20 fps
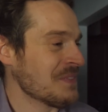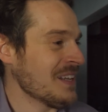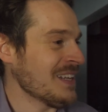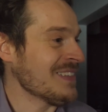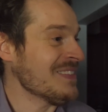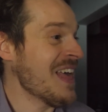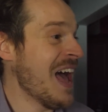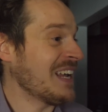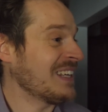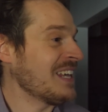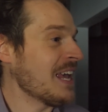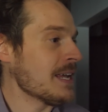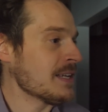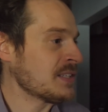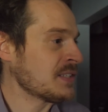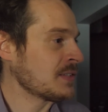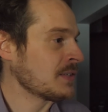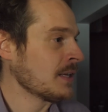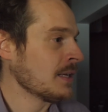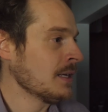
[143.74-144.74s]
in that
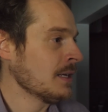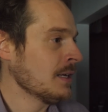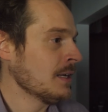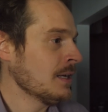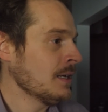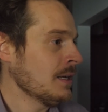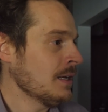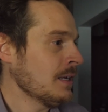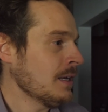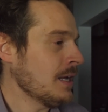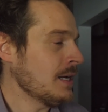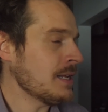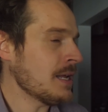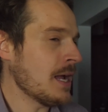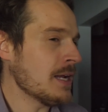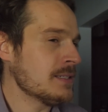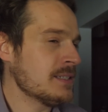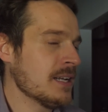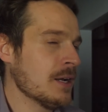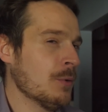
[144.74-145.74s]
case, any
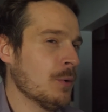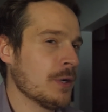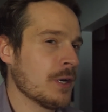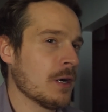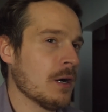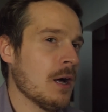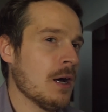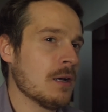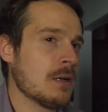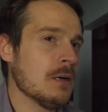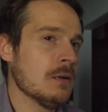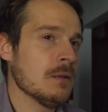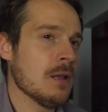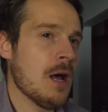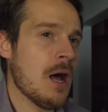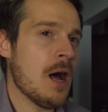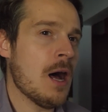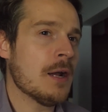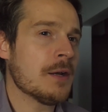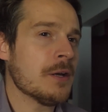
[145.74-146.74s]
idea where your
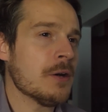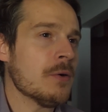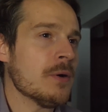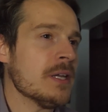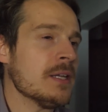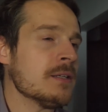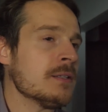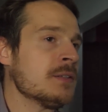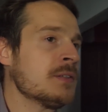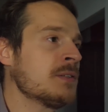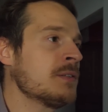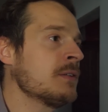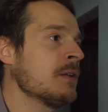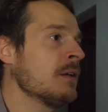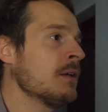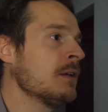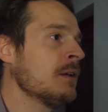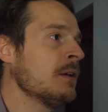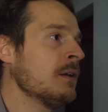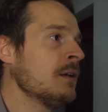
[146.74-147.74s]
Uncle Otto is?
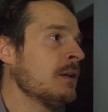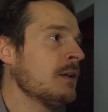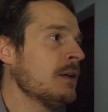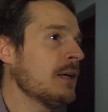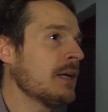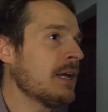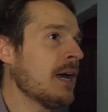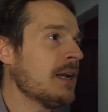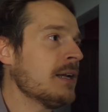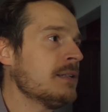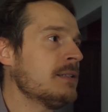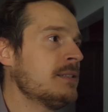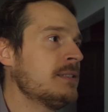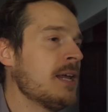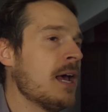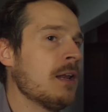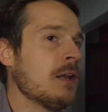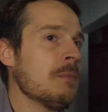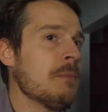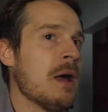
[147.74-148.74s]
I gotta
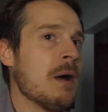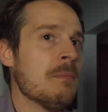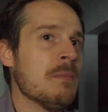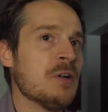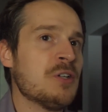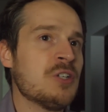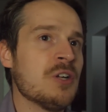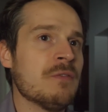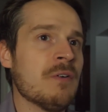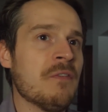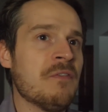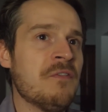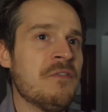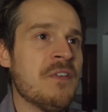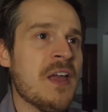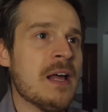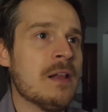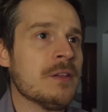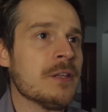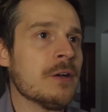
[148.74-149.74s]
tell him how much of a
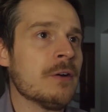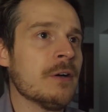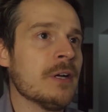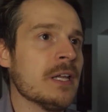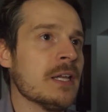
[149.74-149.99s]
failure